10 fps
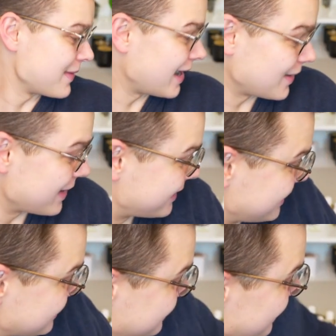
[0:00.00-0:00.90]
Um, I
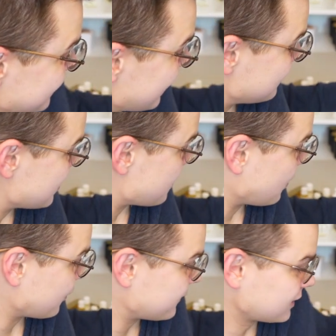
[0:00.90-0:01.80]
think that they named it
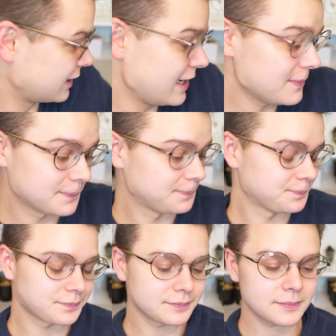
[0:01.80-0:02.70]
perfectly
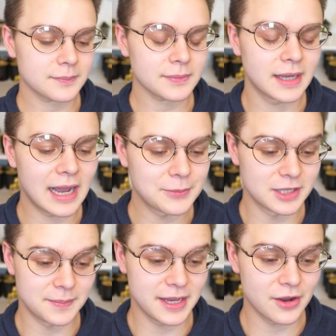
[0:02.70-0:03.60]
um, with
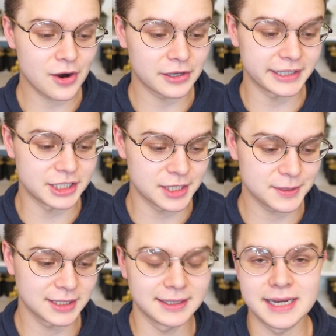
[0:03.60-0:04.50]
it being called
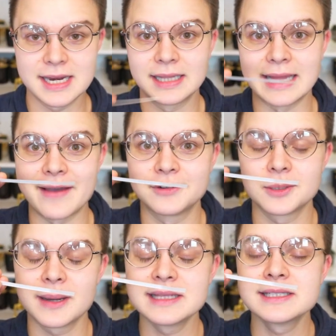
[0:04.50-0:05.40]
Egyptian linen and
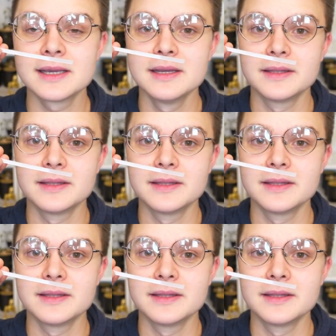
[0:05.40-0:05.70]
lavender buds.